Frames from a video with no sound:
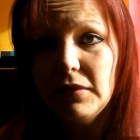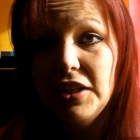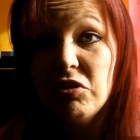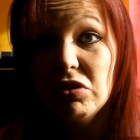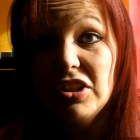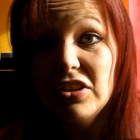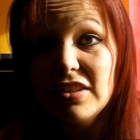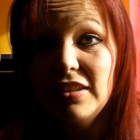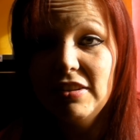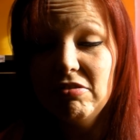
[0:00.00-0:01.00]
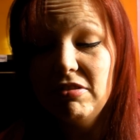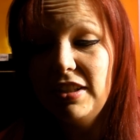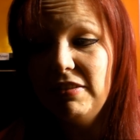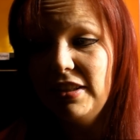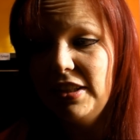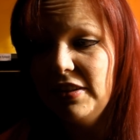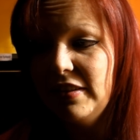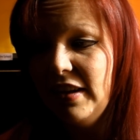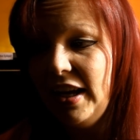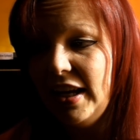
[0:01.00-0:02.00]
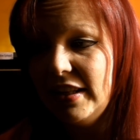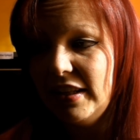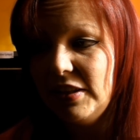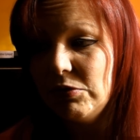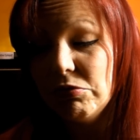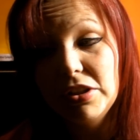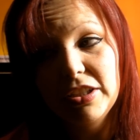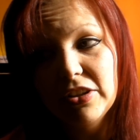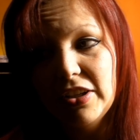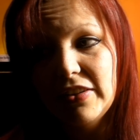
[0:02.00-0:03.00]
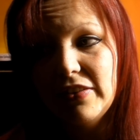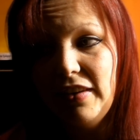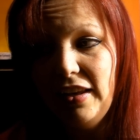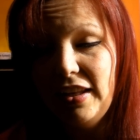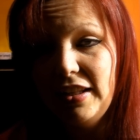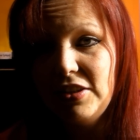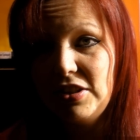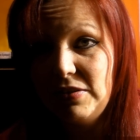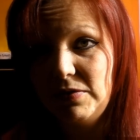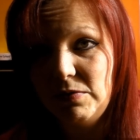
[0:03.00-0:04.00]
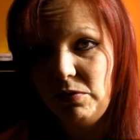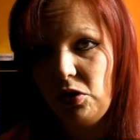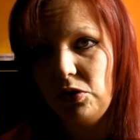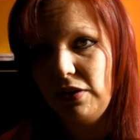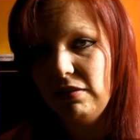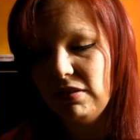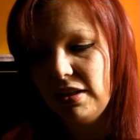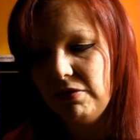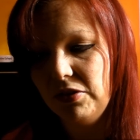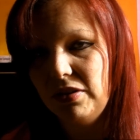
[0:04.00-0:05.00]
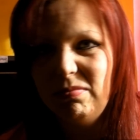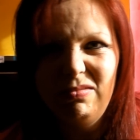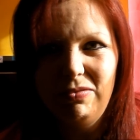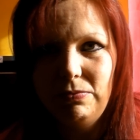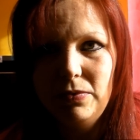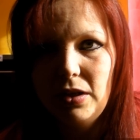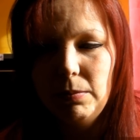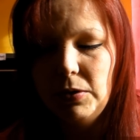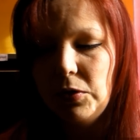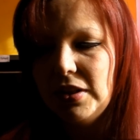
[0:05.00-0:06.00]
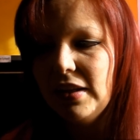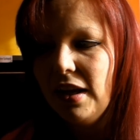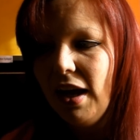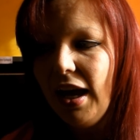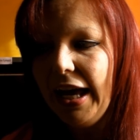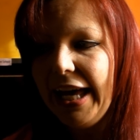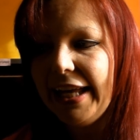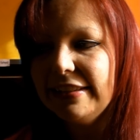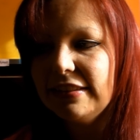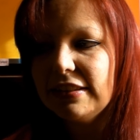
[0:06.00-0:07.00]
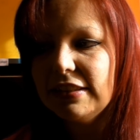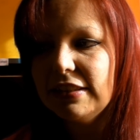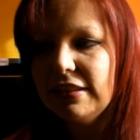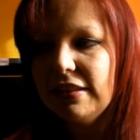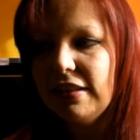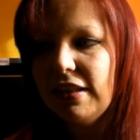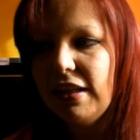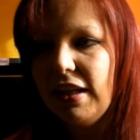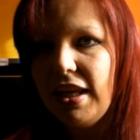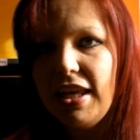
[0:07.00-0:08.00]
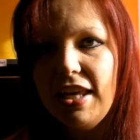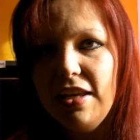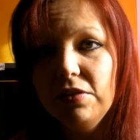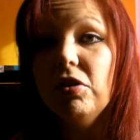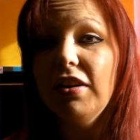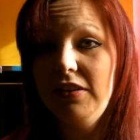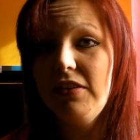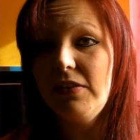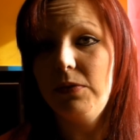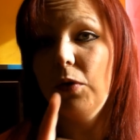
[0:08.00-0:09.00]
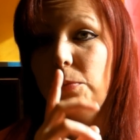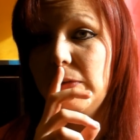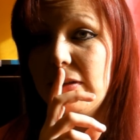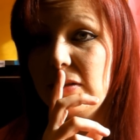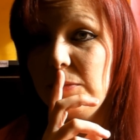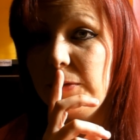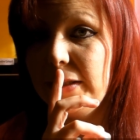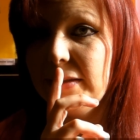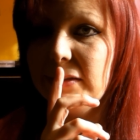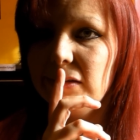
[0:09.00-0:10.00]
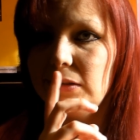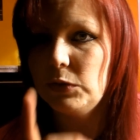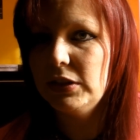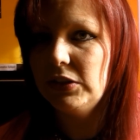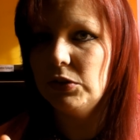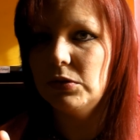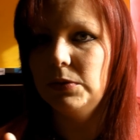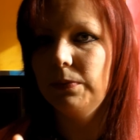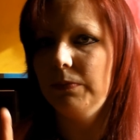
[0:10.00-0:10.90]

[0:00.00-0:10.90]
he's really good, really really good, and he's really nice. And he did photos in the ring for a couple of quid, and he right. This is observation number one. He's quite tall.